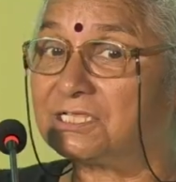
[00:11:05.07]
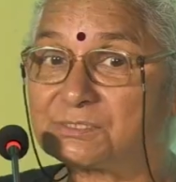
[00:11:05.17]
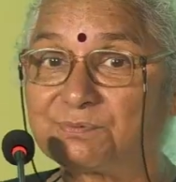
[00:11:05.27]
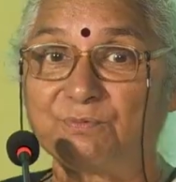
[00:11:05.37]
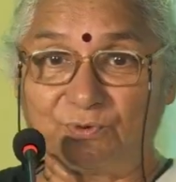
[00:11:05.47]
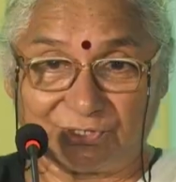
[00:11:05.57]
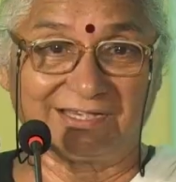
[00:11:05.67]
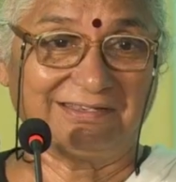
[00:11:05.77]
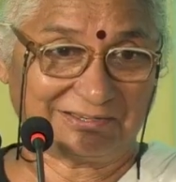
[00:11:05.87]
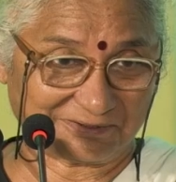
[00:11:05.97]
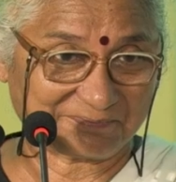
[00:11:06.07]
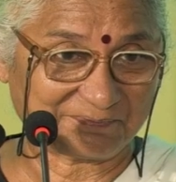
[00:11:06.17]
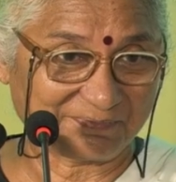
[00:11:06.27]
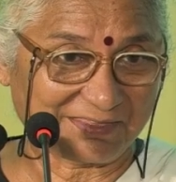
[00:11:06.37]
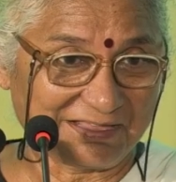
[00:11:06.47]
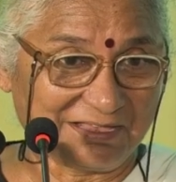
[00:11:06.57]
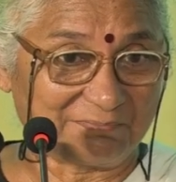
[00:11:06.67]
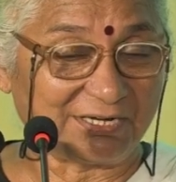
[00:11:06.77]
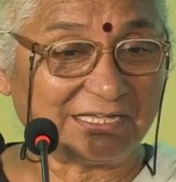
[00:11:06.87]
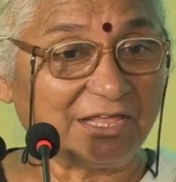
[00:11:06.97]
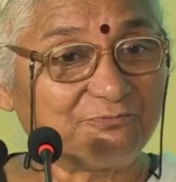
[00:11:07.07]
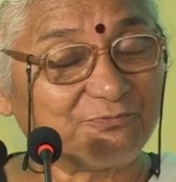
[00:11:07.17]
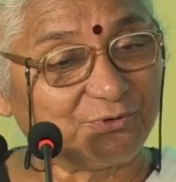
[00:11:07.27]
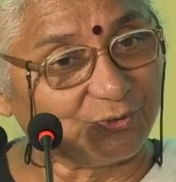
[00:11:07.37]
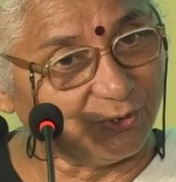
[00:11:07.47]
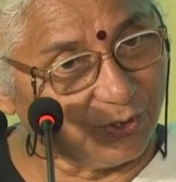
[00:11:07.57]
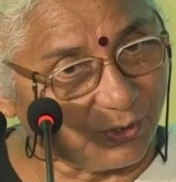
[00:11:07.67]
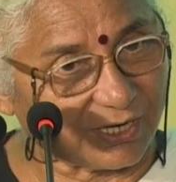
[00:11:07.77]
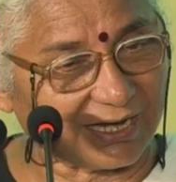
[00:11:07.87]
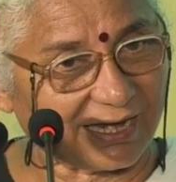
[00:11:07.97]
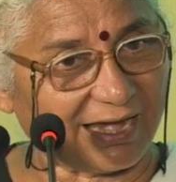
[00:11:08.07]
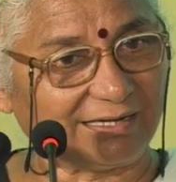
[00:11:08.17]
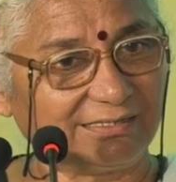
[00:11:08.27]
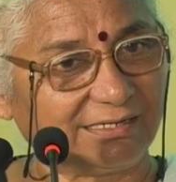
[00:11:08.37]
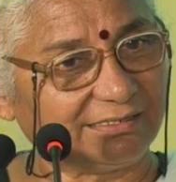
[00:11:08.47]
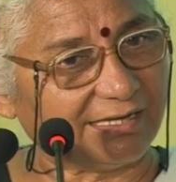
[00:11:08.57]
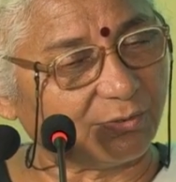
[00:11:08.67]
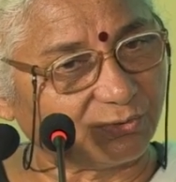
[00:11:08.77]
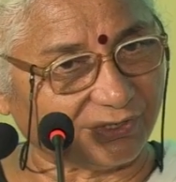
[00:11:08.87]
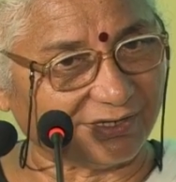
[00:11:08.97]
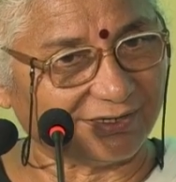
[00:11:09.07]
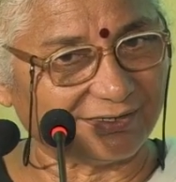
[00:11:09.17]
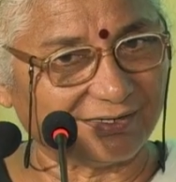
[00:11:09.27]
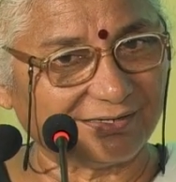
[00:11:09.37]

is promoted. But if you look at the down